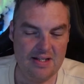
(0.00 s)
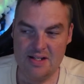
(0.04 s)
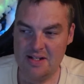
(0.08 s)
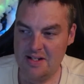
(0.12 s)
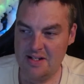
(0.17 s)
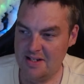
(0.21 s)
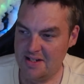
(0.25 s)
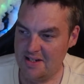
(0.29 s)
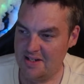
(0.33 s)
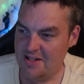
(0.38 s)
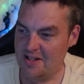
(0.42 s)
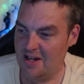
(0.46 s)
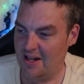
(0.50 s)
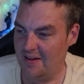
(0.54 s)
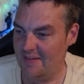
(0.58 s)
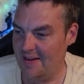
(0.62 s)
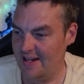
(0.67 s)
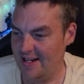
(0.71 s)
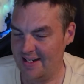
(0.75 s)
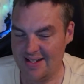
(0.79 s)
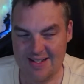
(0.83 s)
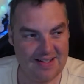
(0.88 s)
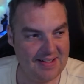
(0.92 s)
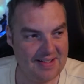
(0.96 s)
Do you know what I
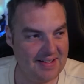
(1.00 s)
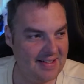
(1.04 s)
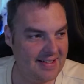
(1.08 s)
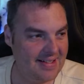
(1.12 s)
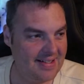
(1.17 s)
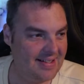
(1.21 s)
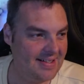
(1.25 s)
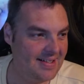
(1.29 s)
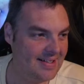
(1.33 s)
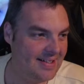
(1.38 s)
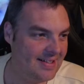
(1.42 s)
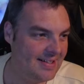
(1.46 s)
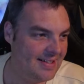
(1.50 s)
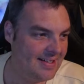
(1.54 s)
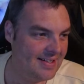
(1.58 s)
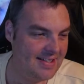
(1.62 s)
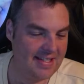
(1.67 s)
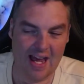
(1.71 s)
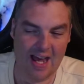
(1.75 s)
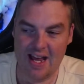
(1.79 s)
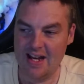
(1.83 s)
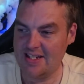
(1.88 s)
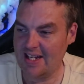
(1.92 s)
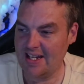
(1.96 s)
mean?
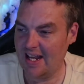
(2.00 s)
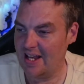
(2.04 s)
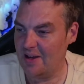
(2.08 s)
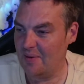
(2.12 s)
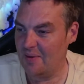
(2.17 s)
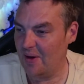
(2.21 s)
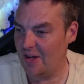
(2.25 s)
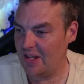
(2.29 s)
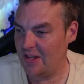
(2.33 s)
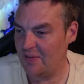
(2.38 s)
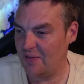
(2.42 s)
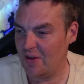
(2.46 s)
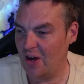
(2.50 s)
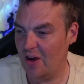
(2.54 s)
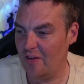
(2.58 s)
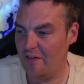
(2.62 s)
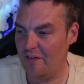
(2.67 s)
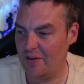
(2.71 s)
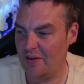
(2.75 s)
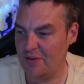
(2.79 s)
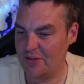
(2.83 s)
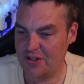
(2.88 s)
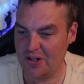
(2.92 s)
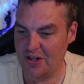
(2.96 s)
Tell you what, you've got to
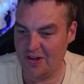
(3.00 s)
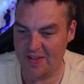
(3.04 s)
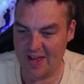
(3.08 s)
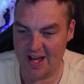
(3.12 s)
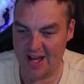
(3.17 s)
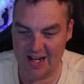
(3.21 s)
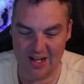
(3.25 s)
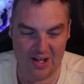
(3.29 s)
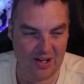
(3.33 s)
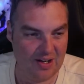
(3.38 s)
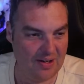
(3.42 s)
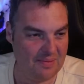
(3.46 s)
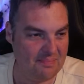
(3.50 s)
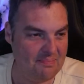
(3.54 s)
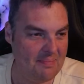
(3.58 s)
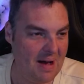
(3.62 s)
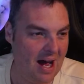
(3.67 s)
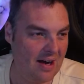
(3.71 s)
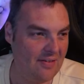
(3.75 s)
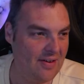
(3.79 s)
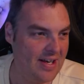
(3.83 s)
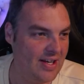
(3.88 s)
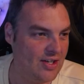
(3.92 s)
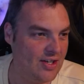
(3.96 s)
feel sorry there. Look,
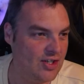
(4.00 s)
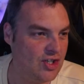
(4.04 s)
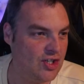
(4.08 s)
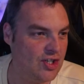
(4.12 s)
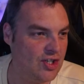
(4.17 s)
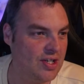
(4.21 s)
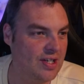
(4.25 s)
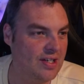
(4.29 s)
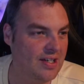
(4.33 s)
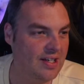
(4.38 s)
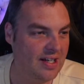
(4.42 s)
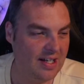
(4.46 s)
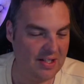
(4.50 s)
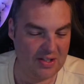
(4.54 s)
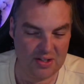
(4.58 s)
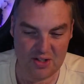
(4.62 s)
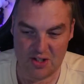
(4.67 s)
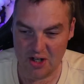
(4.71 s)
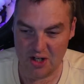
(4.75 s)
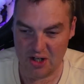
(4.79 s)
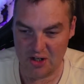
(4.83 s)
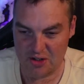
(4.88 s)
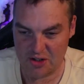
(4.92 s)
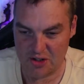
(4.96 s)
Marich and
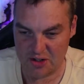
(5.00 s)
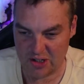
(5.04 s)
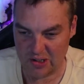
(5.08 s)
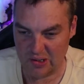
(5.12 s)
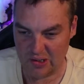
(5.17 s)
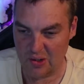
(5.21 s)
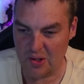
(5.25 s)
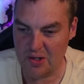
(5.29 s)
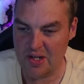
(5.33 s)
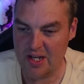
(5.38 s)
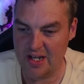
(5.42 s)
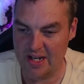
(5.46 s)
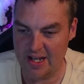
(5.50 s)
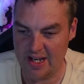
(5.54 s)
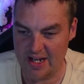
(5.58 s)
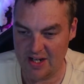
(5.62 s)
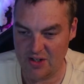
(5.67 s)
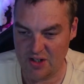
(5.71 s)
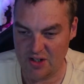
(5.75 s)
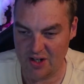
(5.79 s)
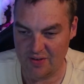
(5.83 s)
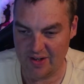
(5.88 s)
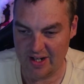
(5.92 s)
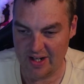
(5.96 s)
Co just looking at each
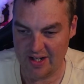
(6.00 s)
other.